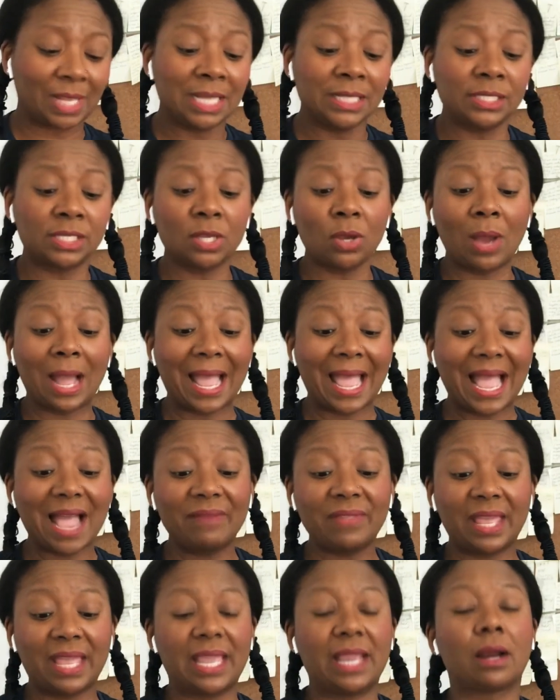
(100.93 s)
And so I
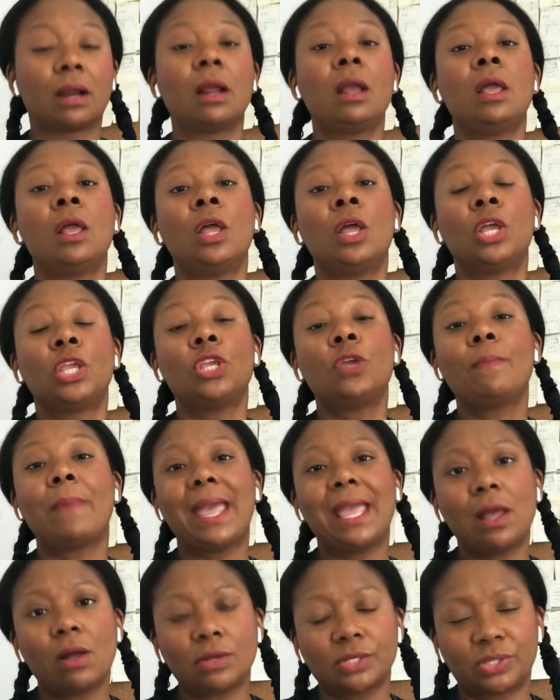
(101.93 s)
have it here. You
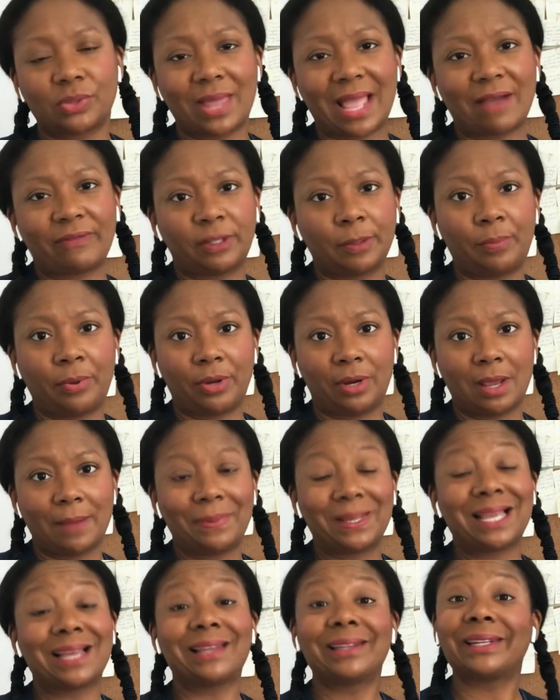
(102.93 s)
may also have to put
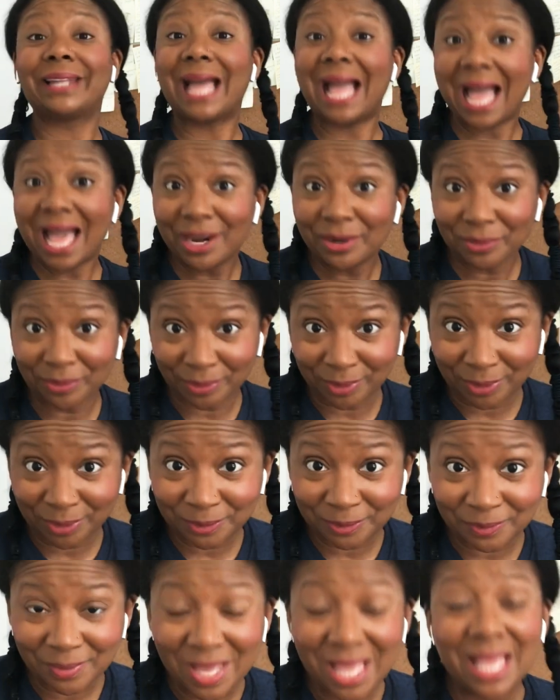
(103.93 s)
up
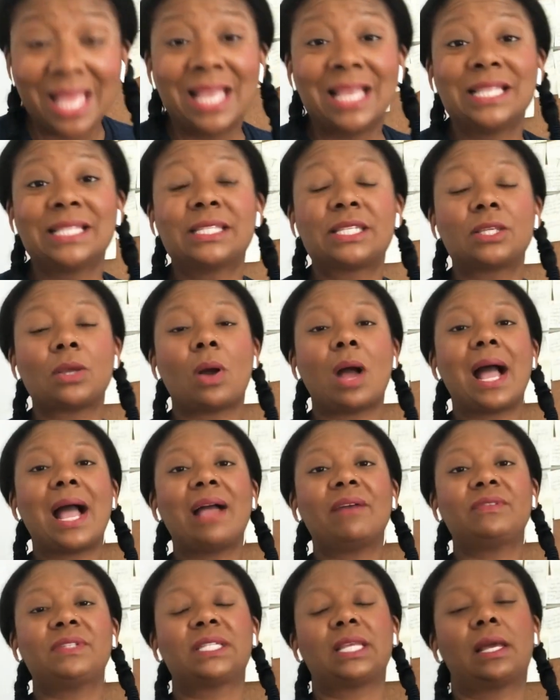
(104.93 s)
collateral. And so
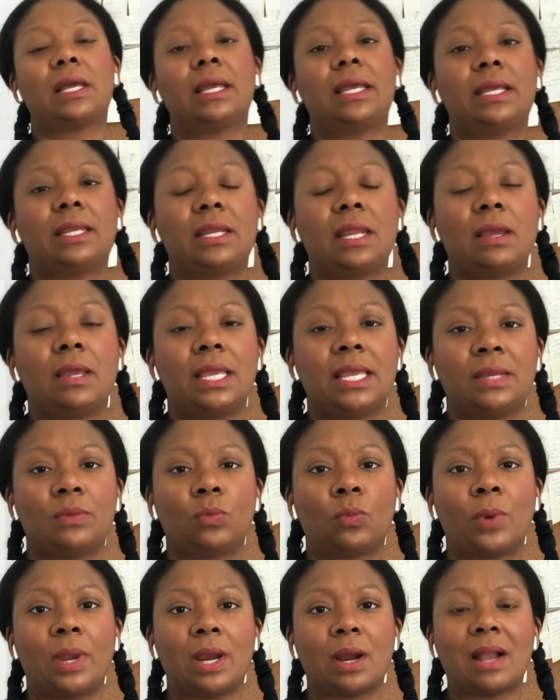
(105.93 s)
I've done it
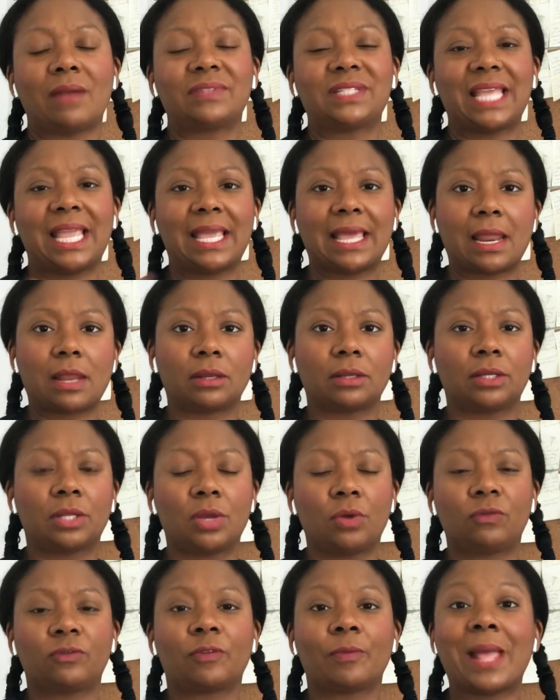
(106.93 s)
where I've taken out a
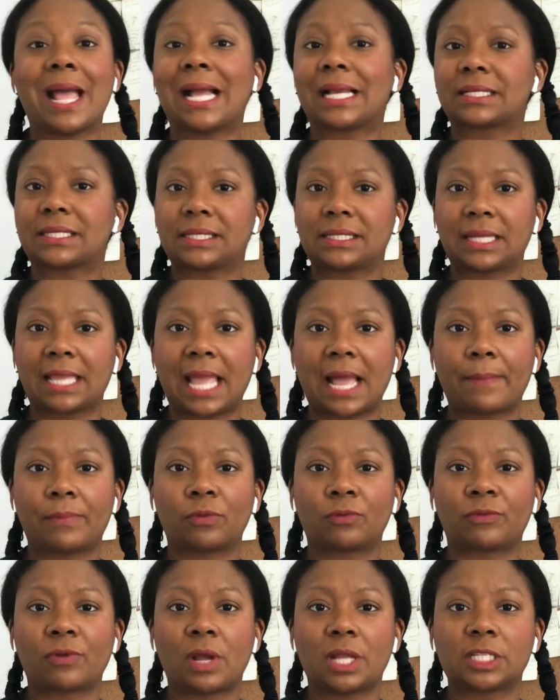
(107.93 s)
loan from Access to
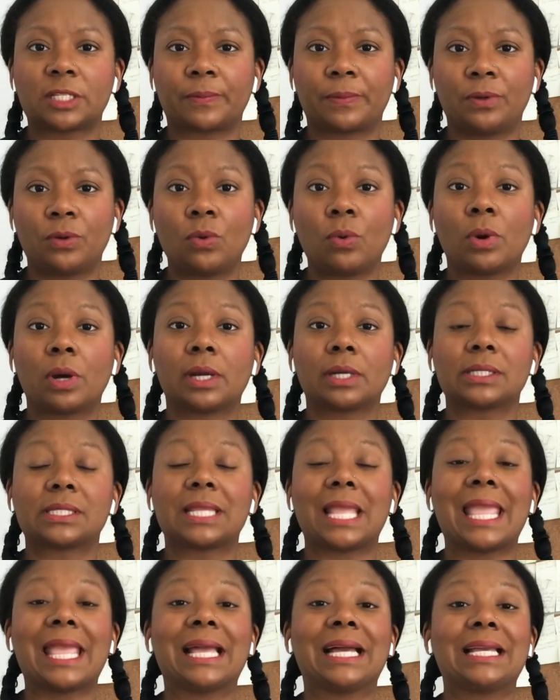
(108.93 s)
Capital for Entrepreneurs,
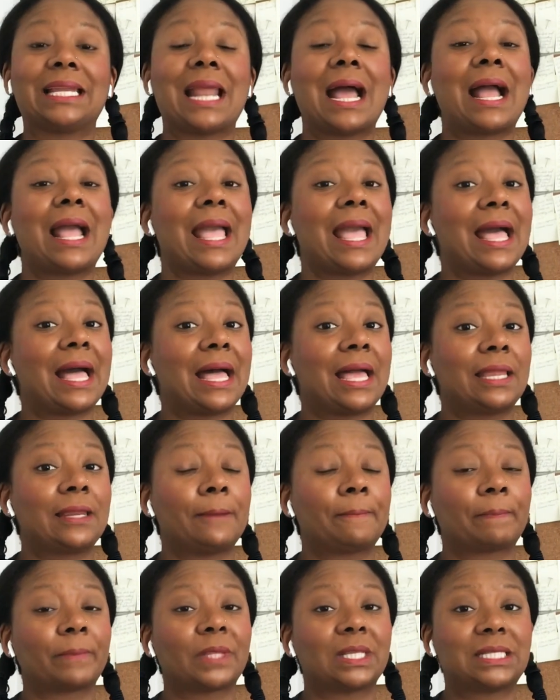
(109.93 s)
and I
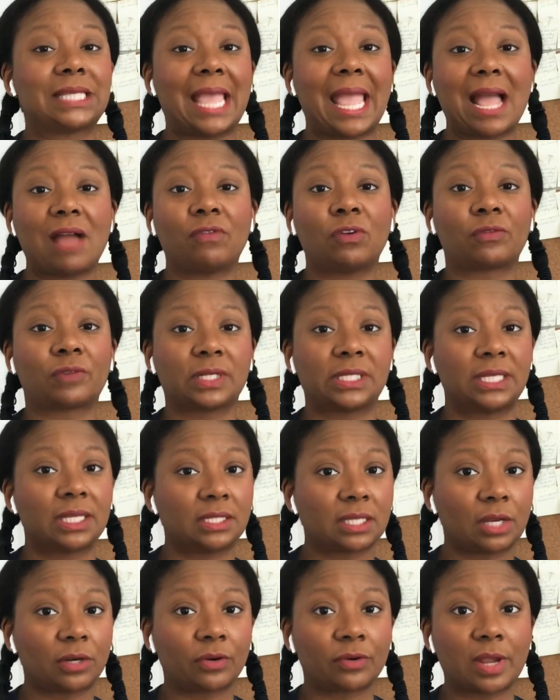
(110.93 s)
had to have over
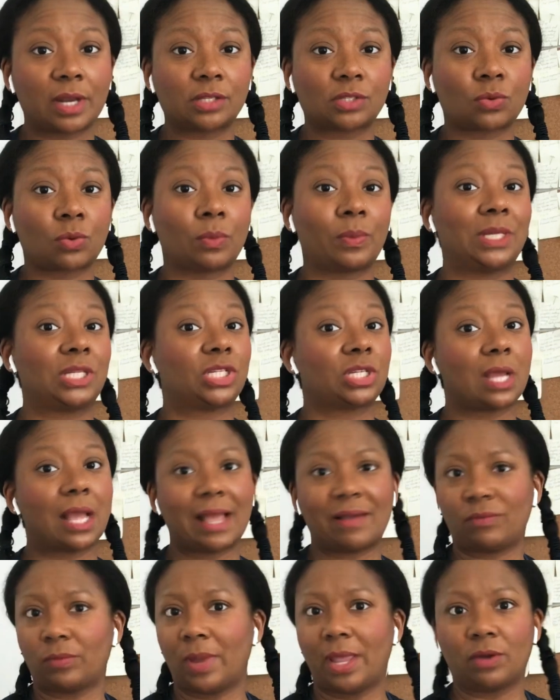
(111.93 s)
600 credit score, which I
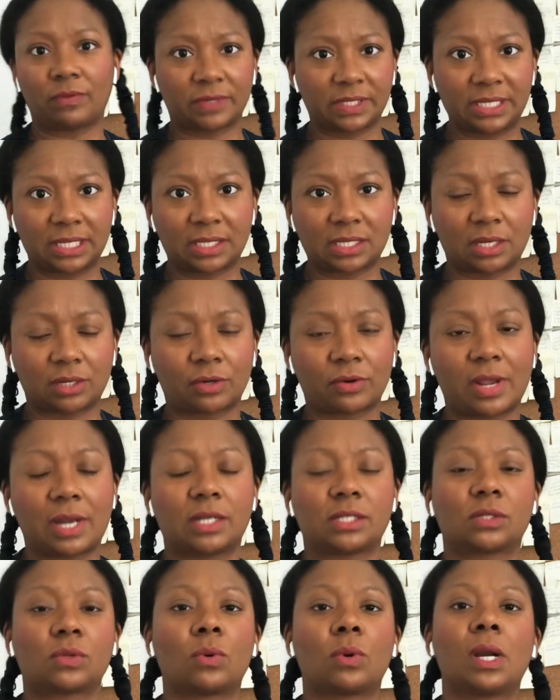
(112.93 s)
have way over 600
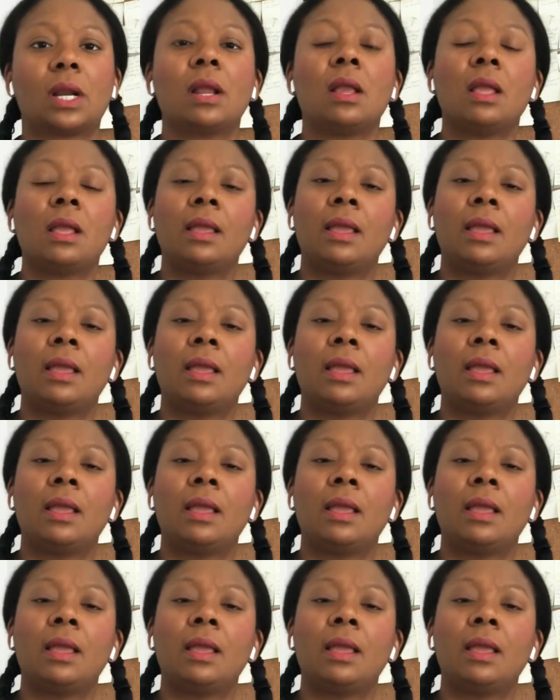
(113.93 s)
credit score.